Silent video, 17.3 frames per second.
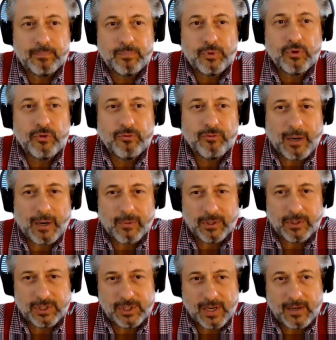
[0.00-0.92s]
prove
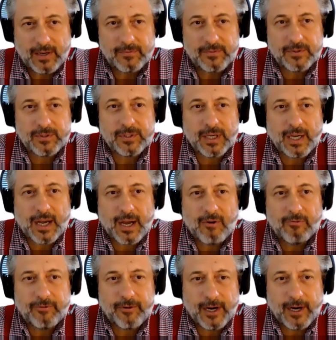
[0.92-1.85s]
ourselves
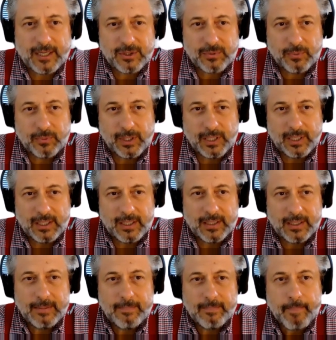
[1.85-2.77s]
how fast we
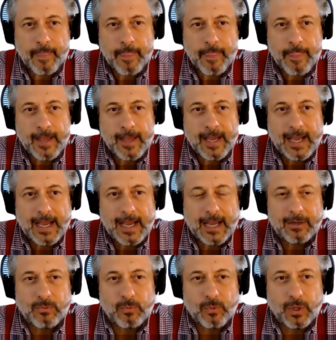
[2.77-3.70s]
learn
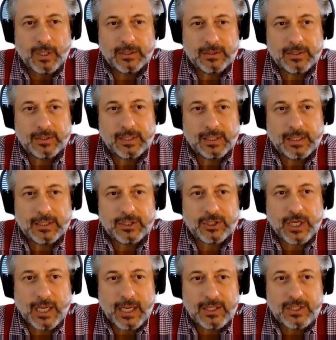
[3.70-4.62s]
and what
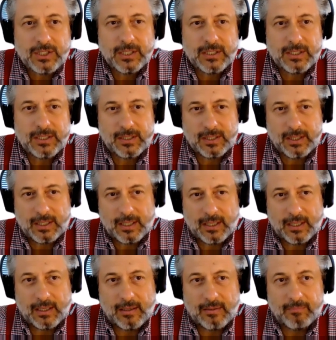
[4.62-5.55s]
changes
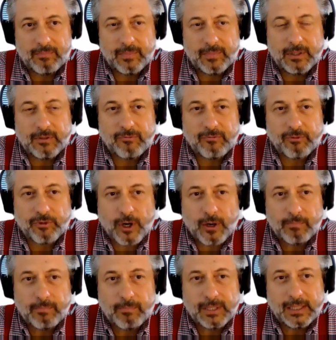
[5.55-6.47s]

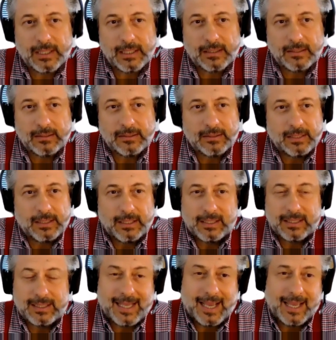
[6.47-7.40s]
from the
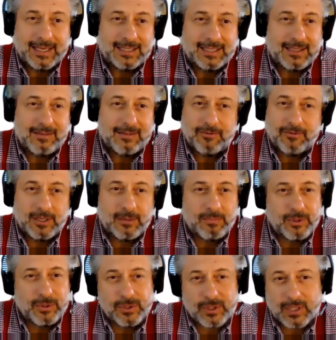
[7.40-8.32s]
scientific
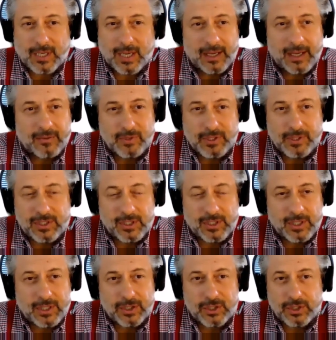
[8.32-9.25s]
blue sky
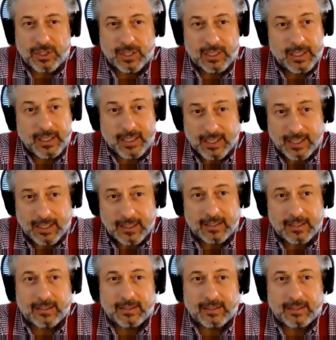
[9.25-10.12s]
research learning